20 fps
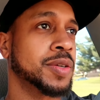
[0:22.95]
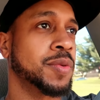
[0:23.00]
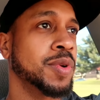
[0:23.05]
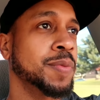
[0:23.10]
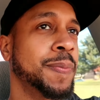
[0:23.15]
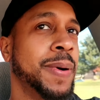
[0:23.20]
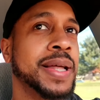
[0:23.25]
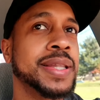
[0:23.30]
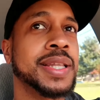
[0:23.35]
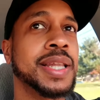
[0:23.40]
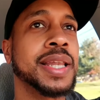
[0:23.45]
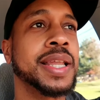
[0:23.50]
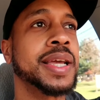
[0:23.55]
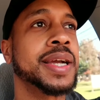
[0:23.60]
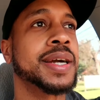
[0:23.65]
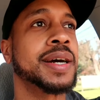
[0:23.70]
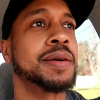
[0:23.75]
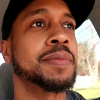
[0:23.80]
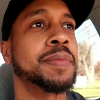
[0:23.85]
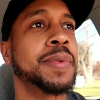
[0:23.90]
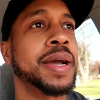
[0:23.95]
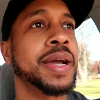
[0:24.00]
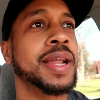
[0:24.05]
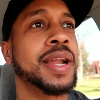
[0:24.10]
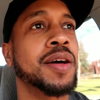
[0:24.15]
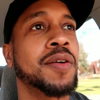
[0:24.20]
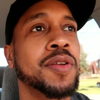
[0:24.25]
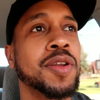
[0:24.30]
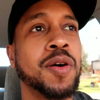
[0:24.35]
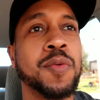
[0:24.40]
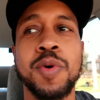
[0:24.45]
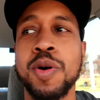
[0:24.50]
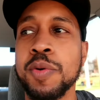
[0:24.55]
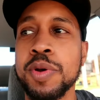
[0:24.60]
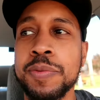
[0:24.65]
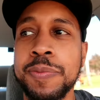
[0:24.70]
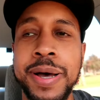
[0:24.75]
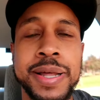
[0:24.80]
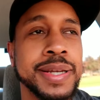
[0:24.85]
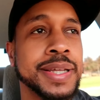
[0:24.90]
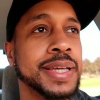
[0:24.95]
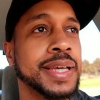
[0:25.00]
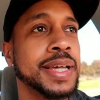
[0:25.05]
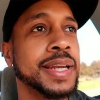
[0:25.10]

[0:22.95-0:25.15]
So we about to link up, man. I don't know what we about to